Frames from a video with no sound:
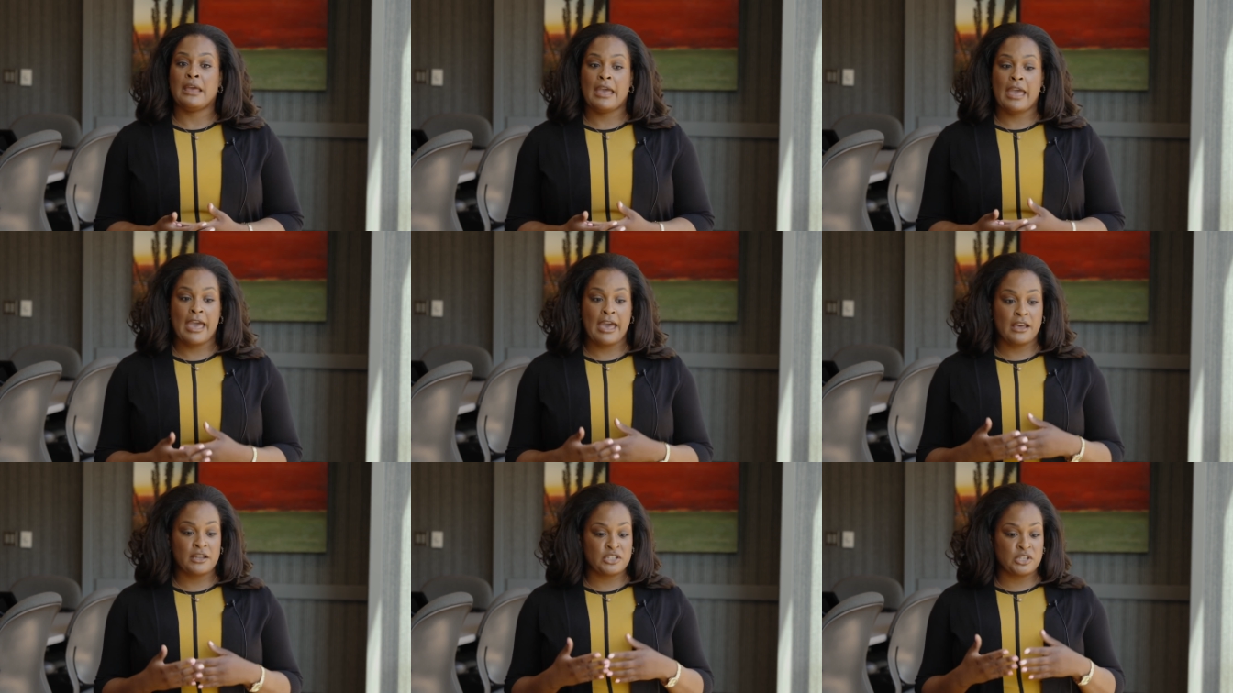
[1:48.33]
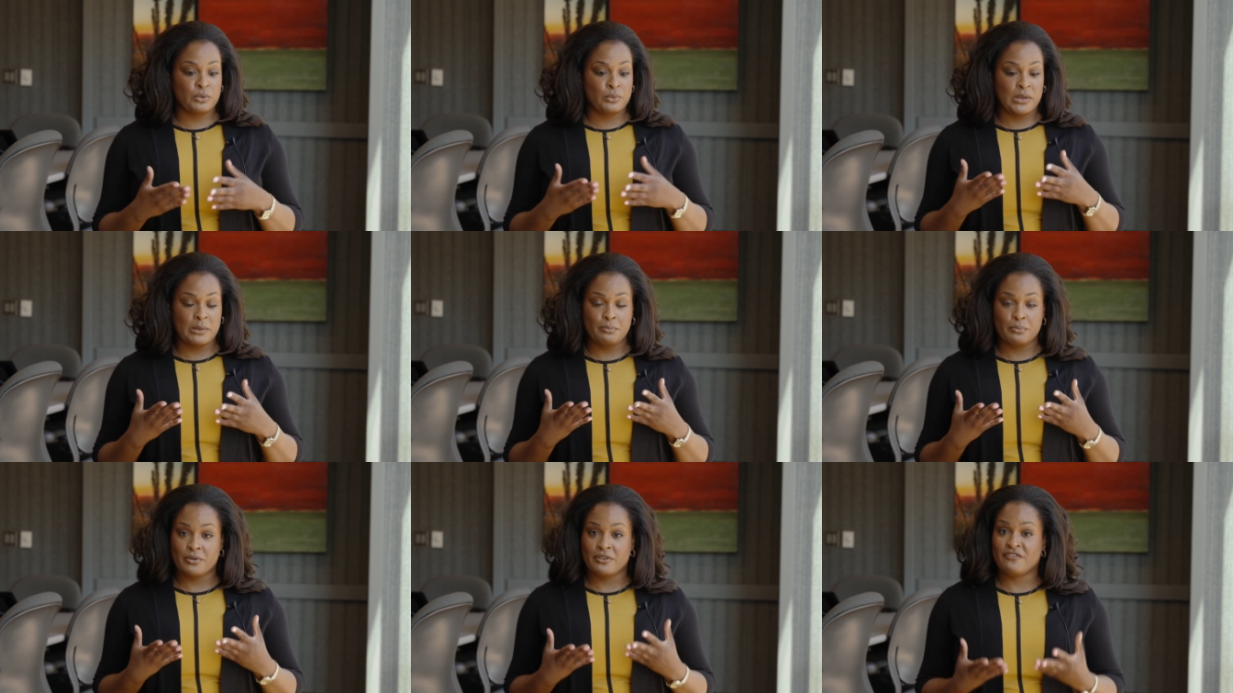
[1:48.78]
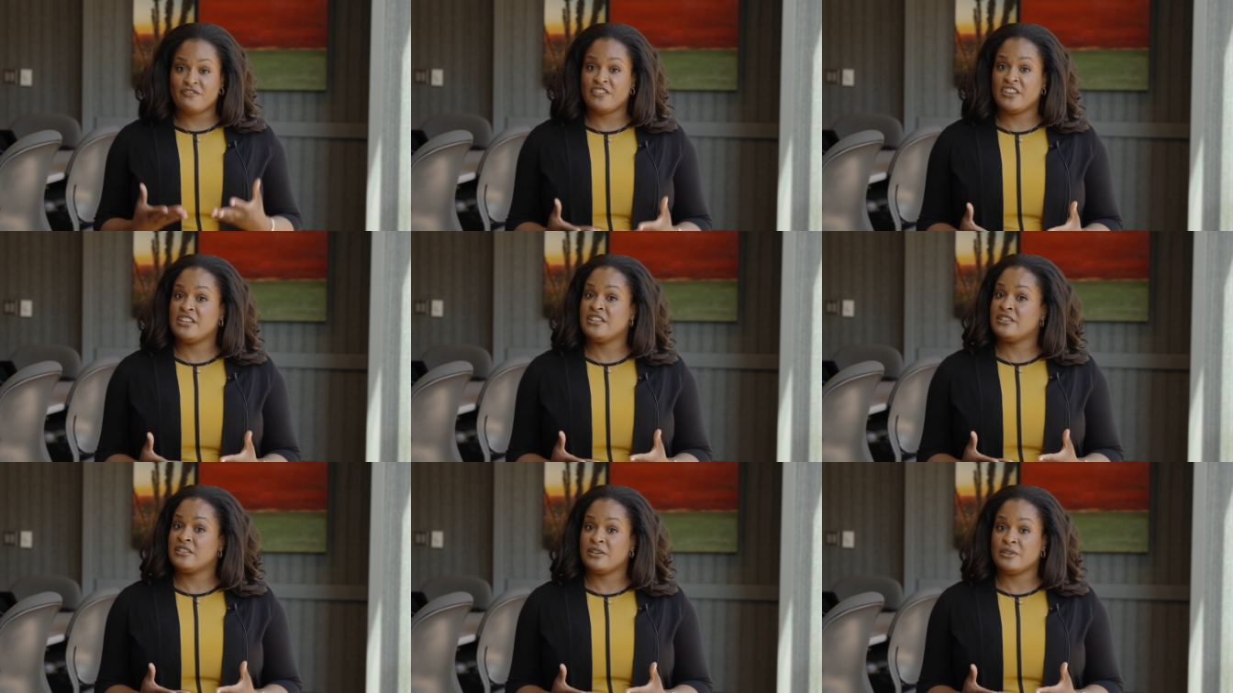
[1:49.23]
how do we
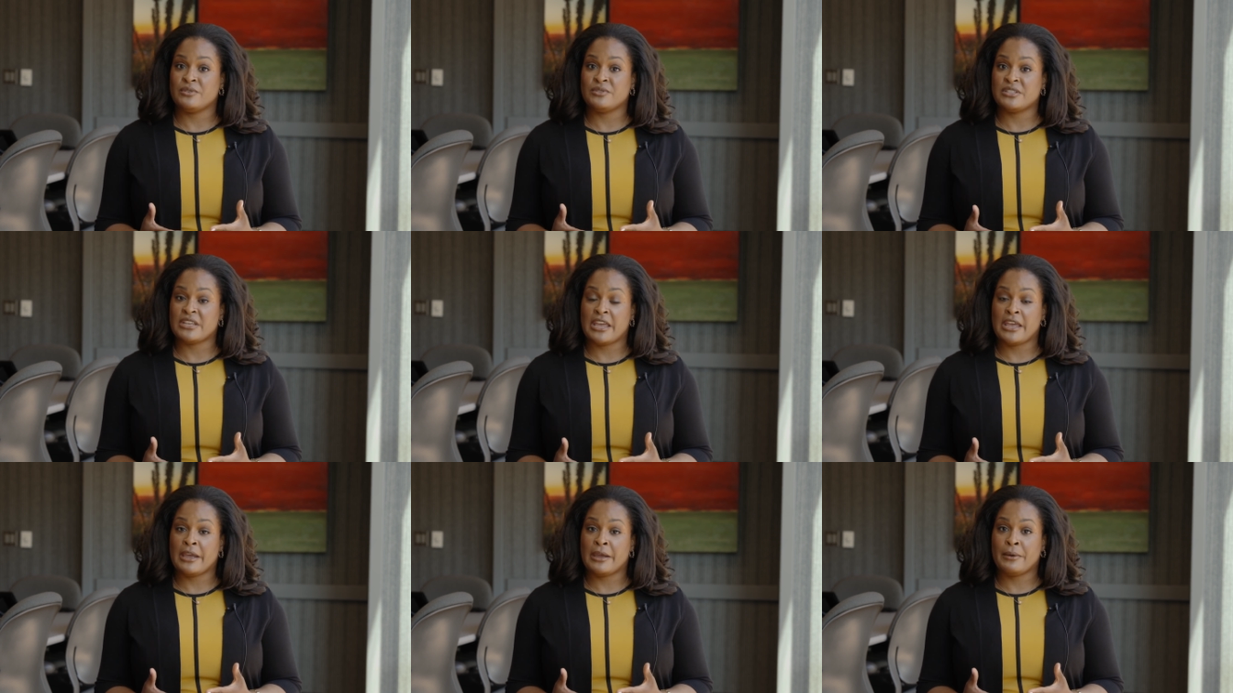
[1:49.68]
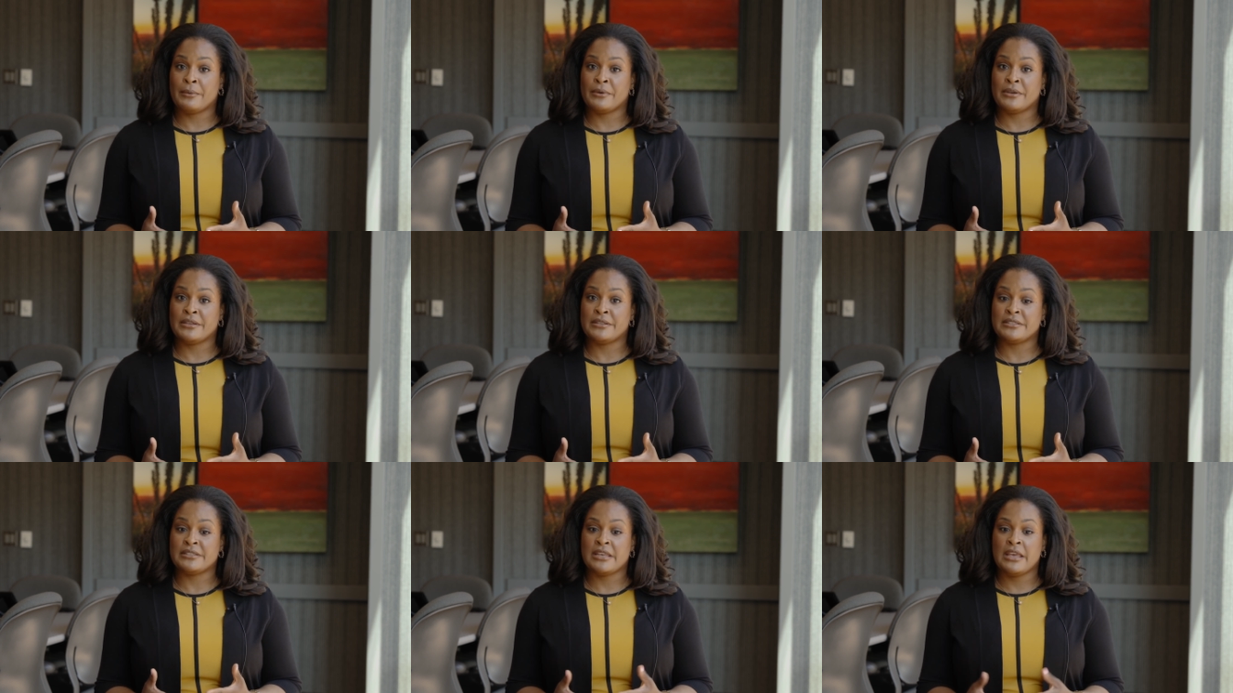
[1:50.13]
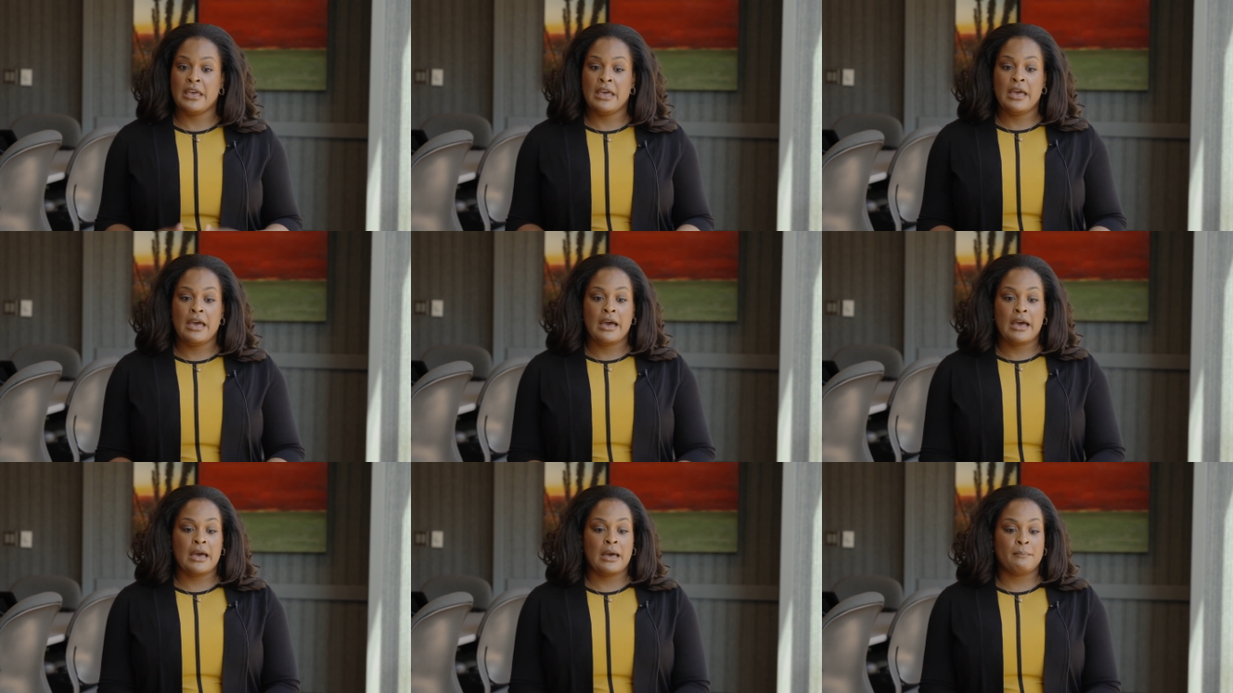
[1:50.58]
prevent those errors.
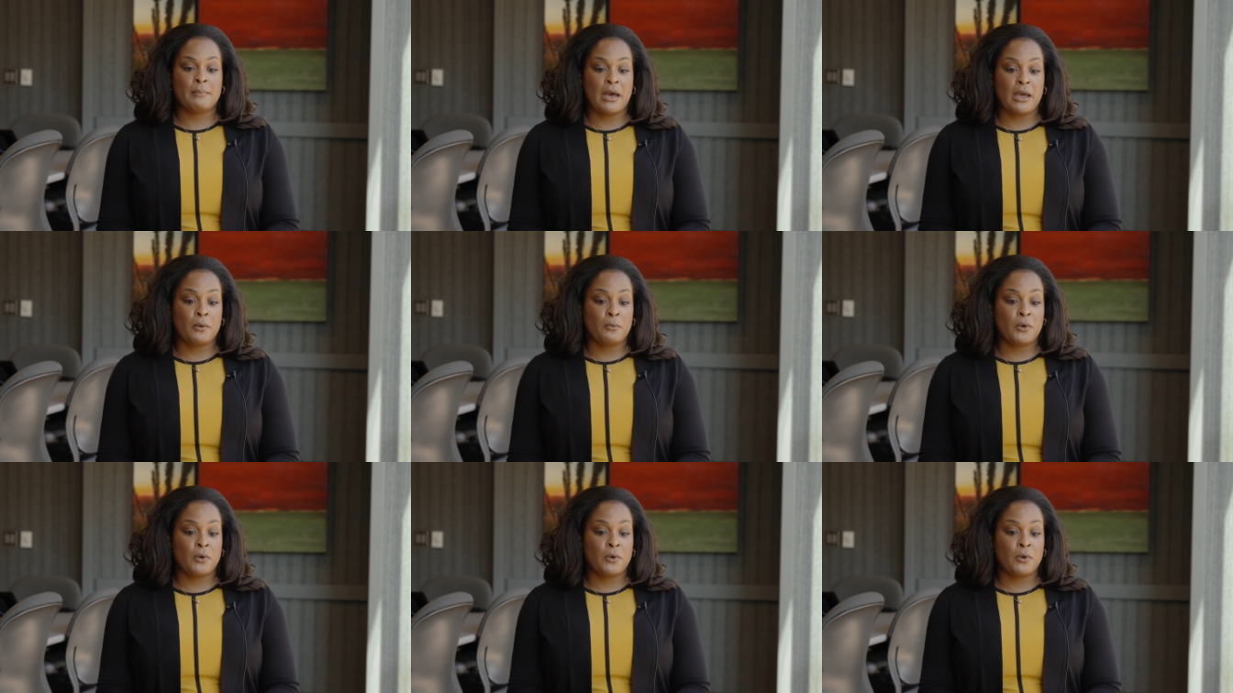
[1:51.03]
Um, I